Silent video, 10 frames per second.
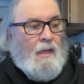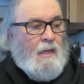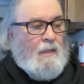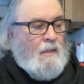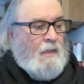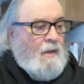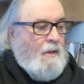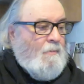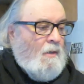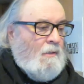And then
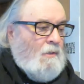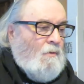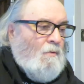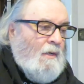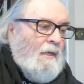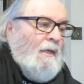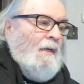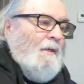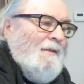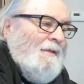I'm also
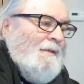reading